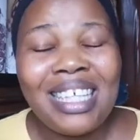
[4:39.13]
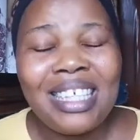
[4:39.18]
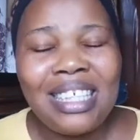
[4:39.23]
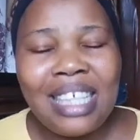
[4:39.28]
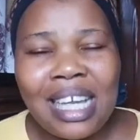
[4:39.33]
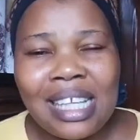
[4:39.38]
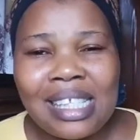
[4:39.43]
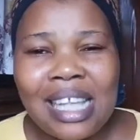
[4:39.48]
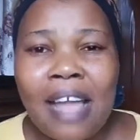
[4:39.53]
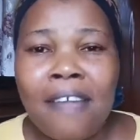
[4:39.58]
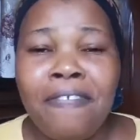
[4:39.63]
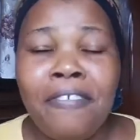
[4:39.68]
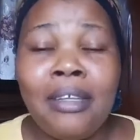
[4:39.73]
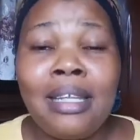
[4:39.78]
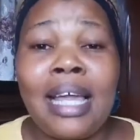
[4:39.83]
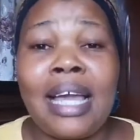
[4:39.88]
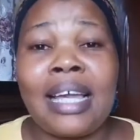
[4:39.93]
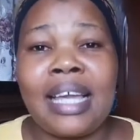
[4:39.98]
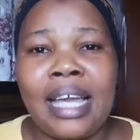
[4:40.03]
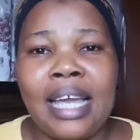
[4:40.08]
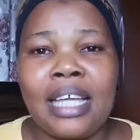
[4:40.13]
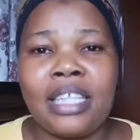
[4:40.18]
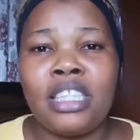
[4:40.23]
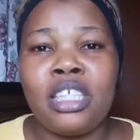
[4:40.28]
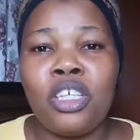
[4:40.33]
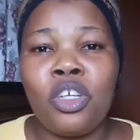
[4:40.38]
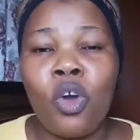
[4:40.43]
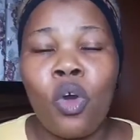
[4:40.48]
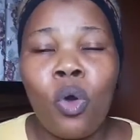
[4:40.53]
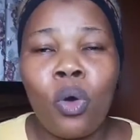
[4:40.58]
Yes, I feel like uh,
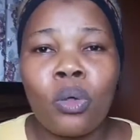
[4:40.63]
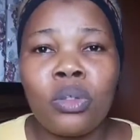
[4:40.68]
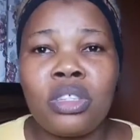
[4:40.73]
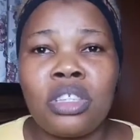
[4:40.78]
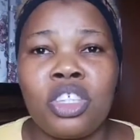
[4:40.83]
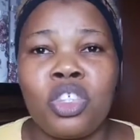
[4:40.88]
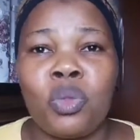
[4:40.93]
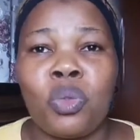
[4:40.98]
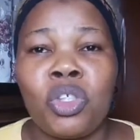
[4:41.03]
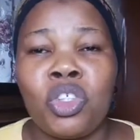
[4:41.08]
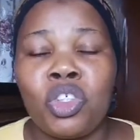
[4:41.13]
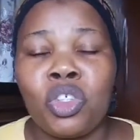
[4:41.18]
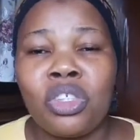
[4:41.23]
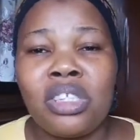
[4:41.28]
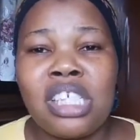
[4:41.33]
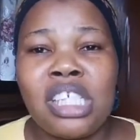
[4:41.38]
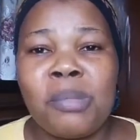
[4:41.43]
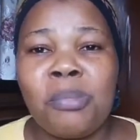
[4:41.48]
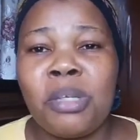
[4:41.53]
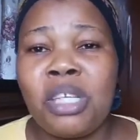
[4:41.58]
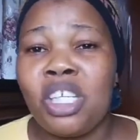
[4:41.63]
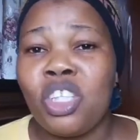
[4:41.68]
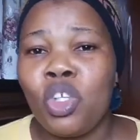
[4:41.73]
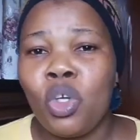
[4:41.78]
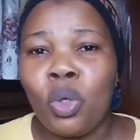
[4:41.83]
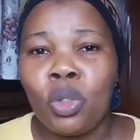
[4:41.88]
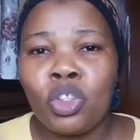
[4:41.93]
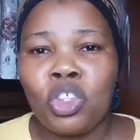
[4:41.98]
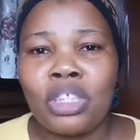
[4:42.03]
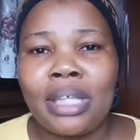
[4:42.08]
the whole situation is beginning, the
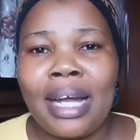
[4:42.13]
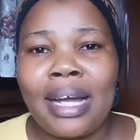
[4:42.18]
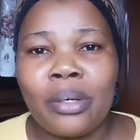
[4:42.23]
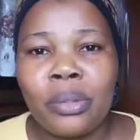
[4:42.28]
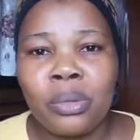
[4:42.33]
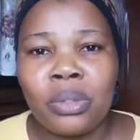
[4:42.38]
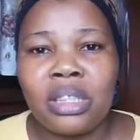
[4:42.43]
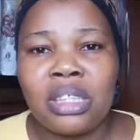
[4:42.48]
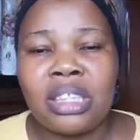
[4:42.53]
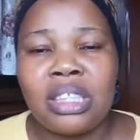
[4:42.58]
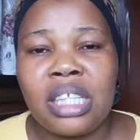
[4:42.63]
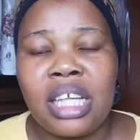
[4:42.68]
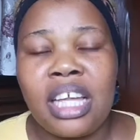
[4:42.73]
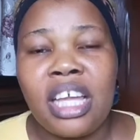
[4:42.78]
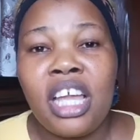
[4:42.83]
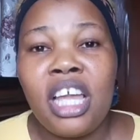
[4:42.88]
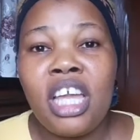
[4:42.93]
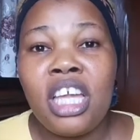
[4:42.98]
whole triangle thing, uh,